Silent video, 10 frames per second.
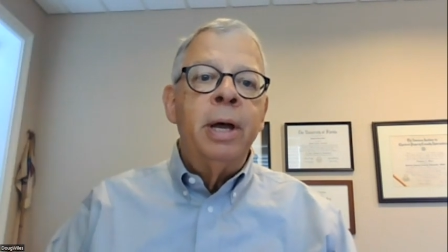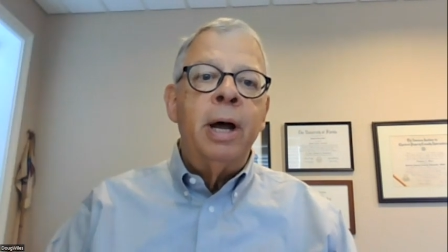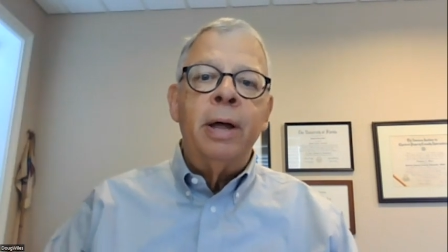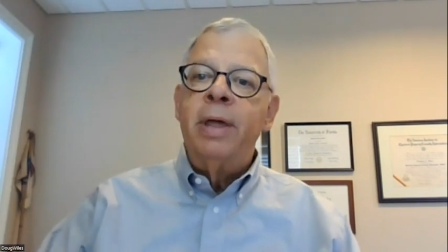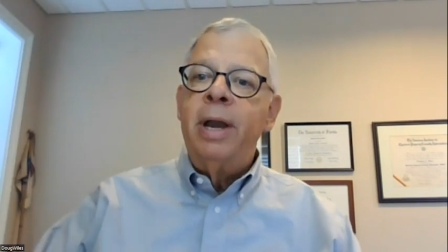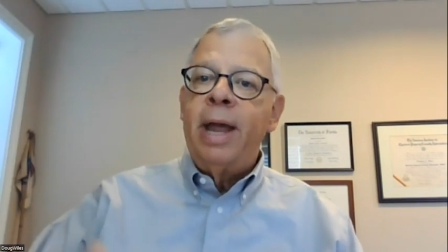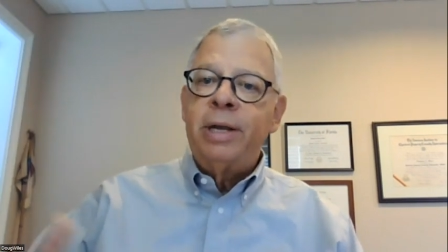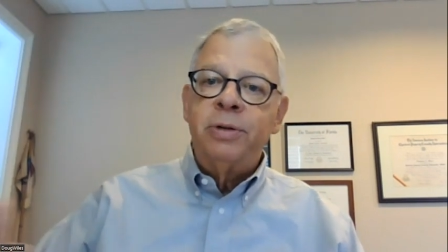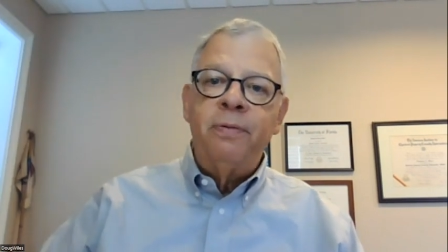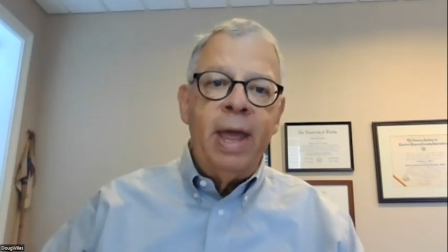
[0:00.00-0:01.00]
uh, the
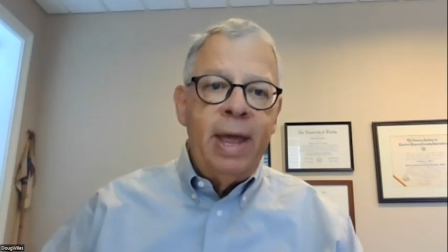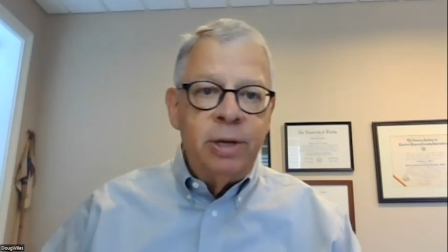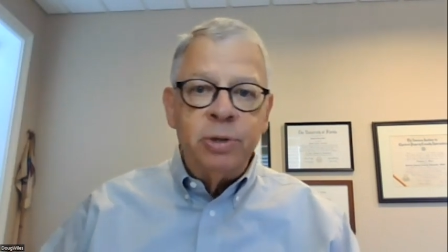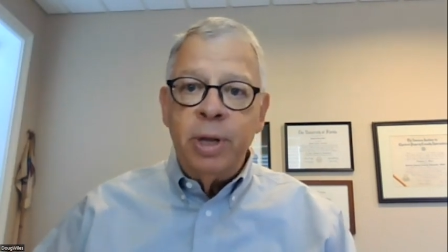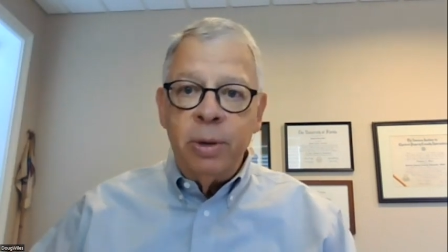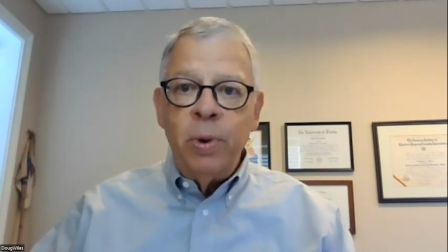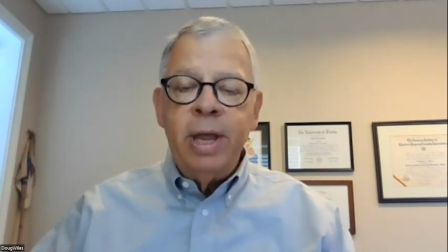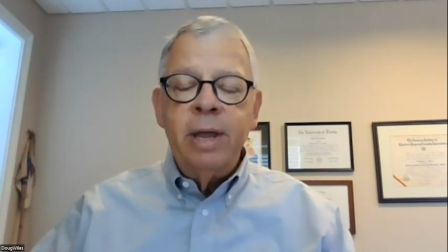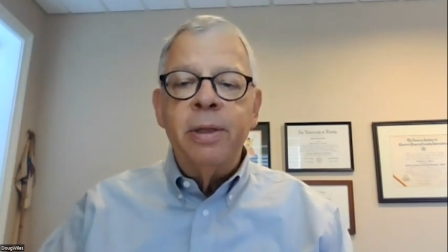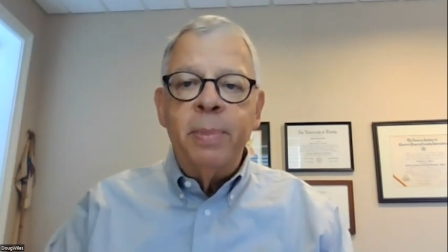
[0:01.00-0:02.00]
next phase that
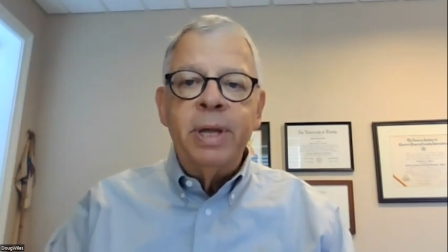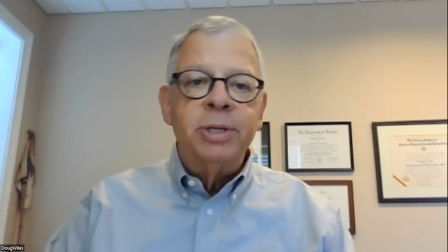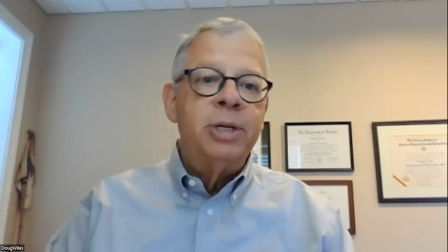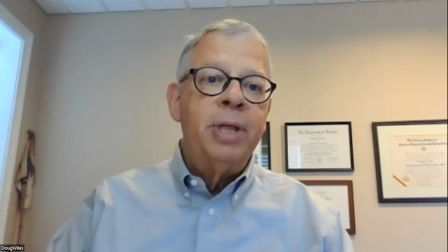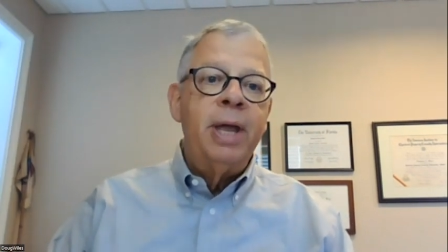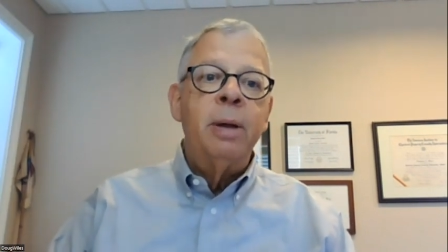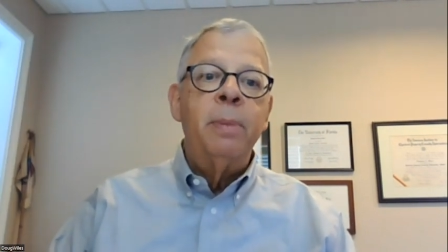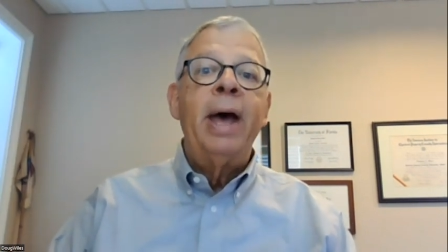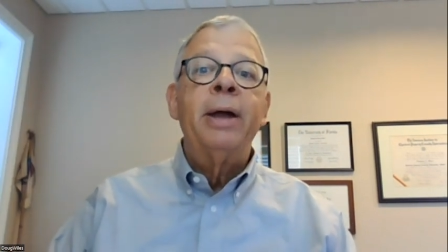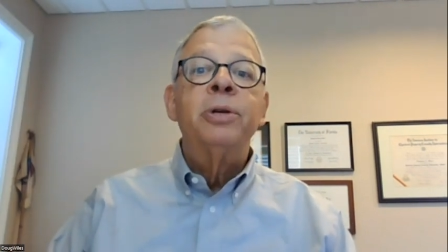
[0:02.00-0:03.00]
we in the business think
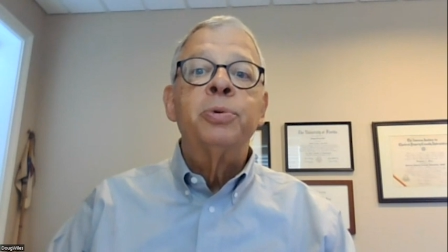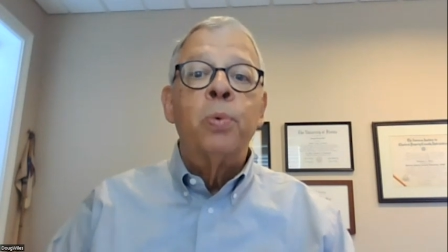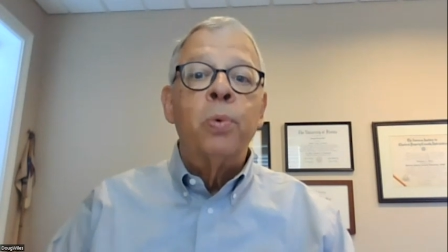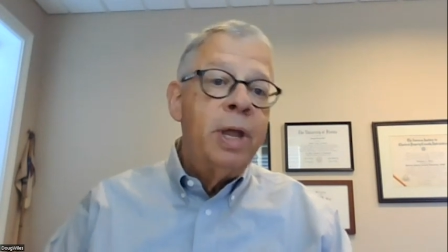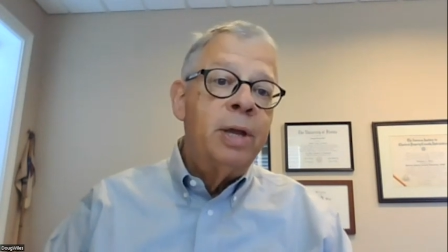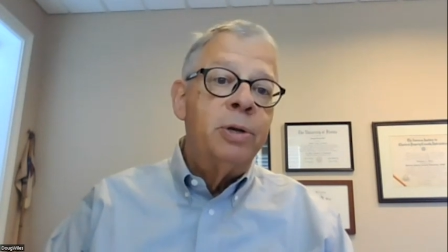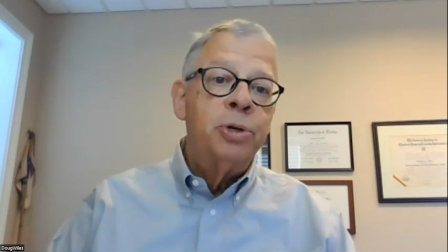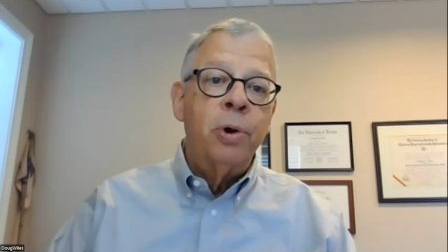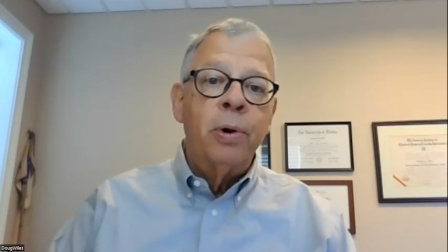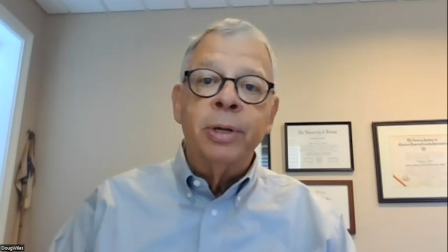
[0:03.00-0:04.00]
about is
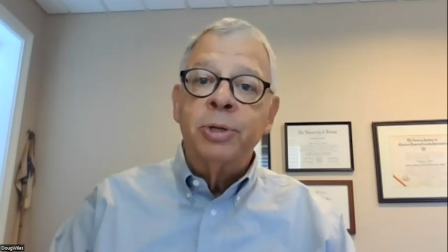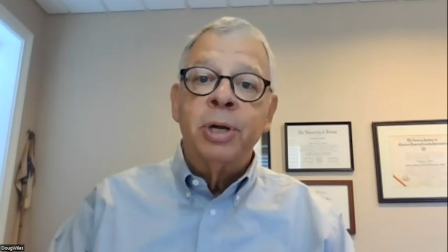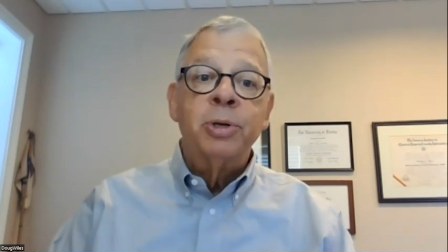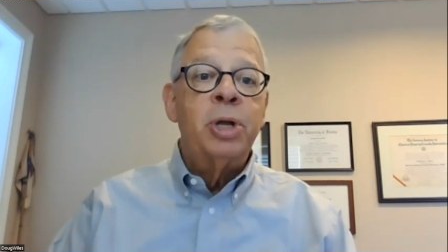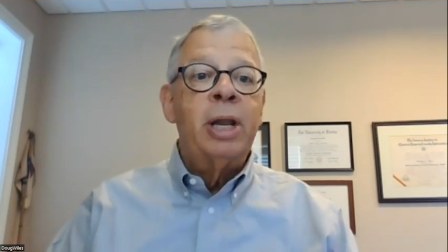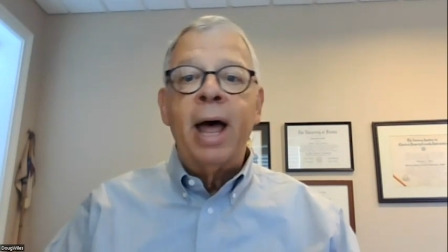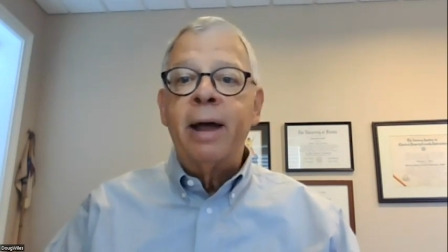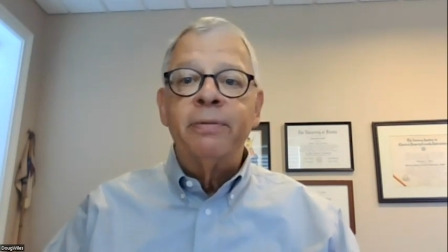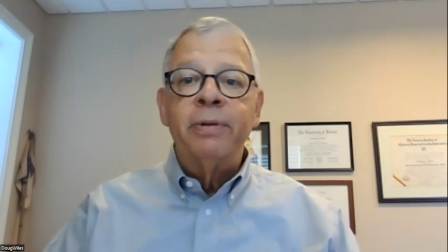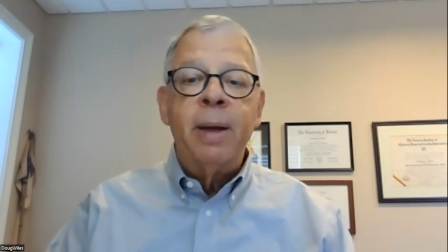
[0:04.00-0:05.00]
reinsurance. There's a
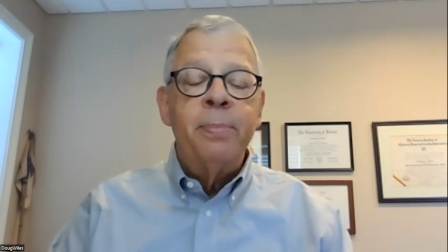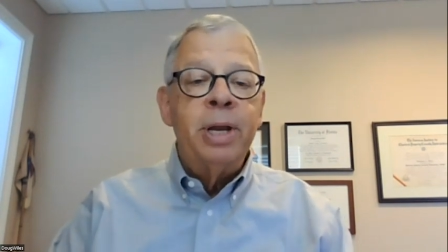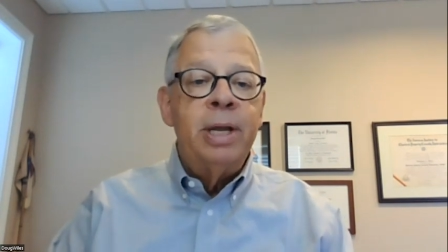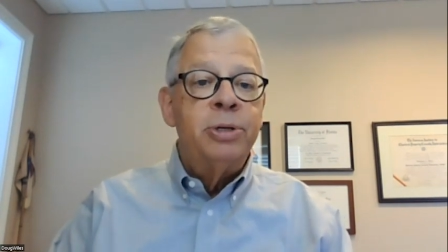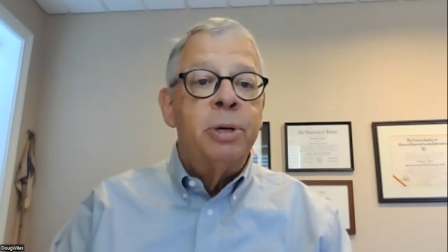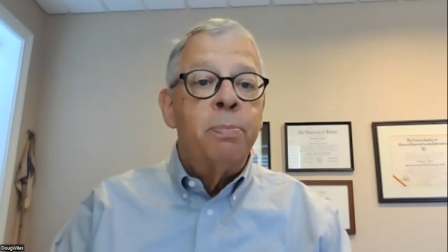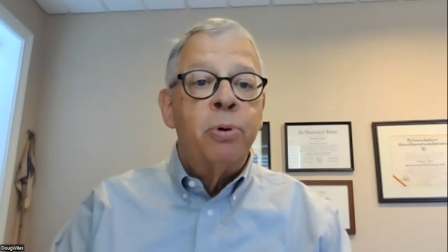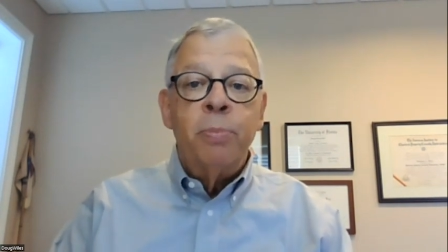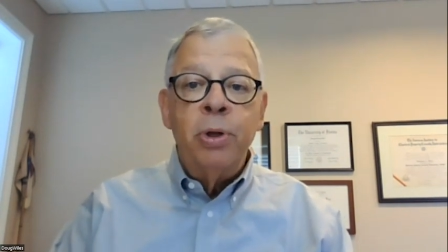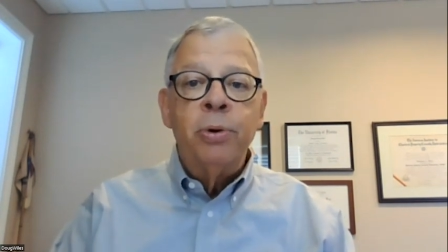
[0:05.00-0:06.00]
lot of companies in
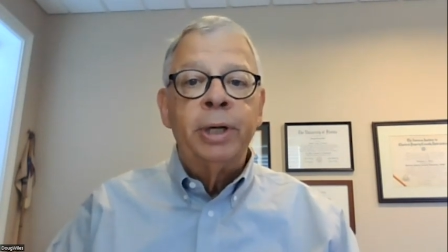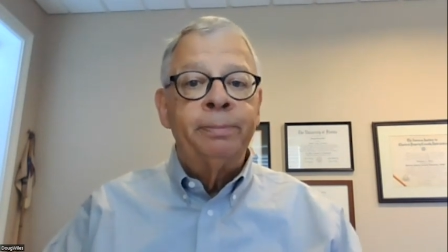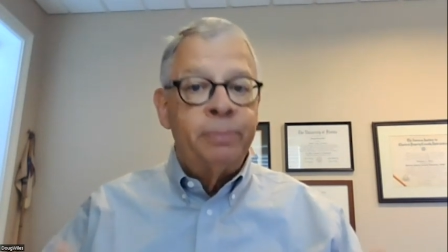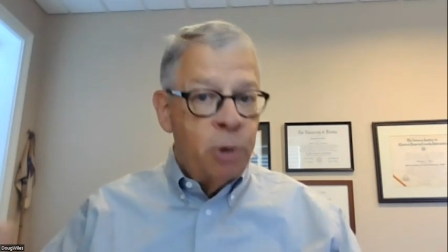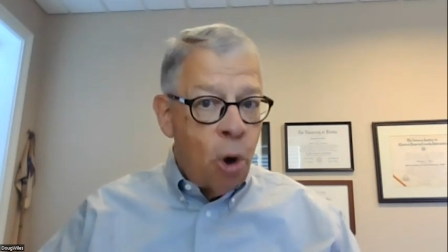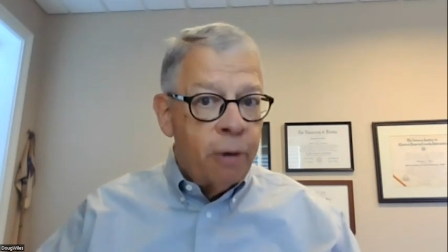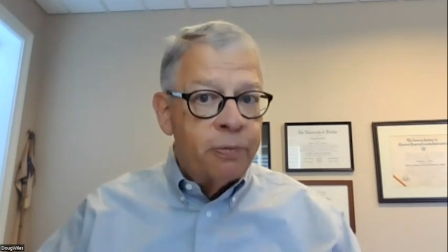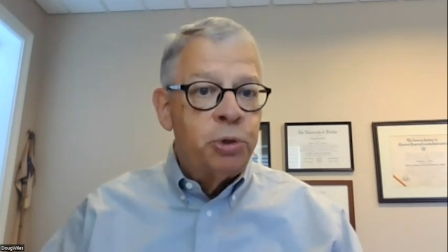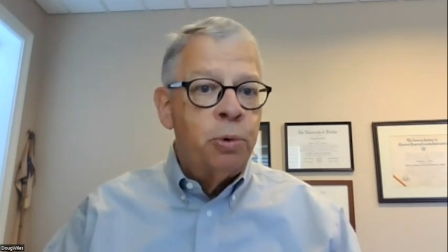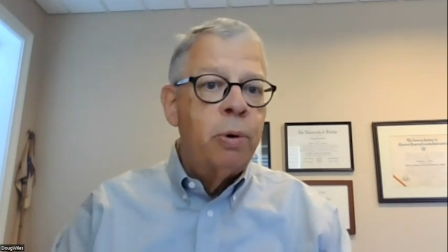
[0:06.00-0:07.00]
Bermuda,
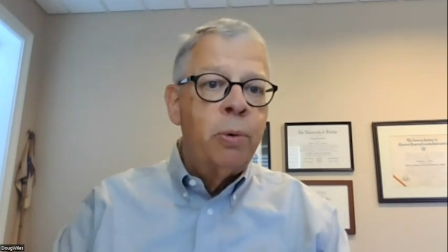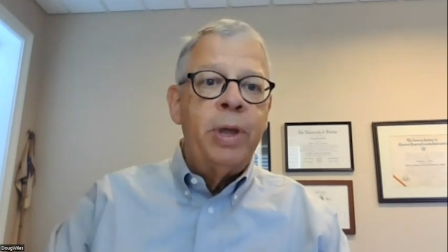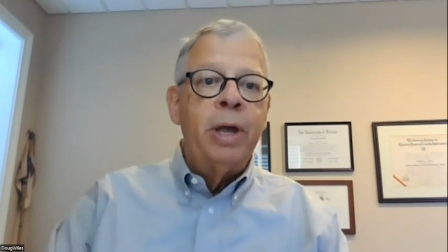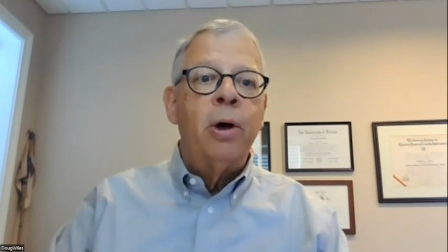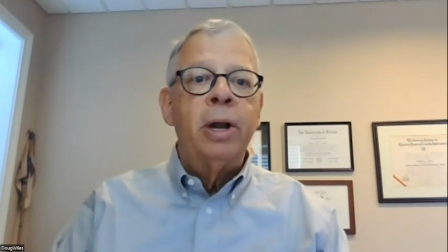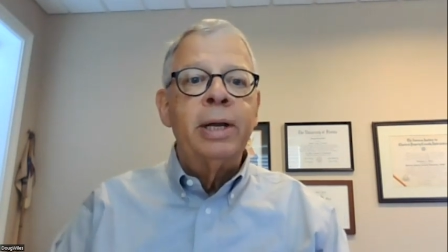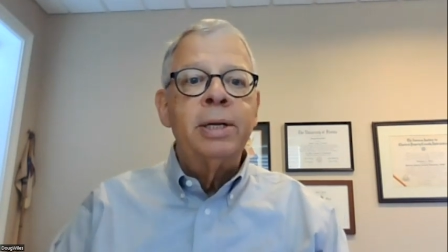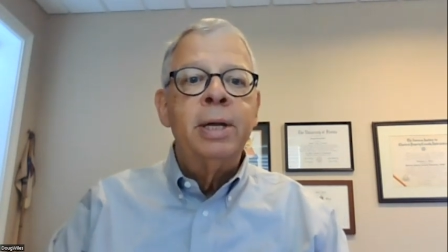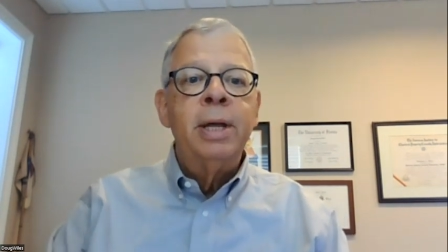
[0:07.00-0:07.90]
offshore, we call it.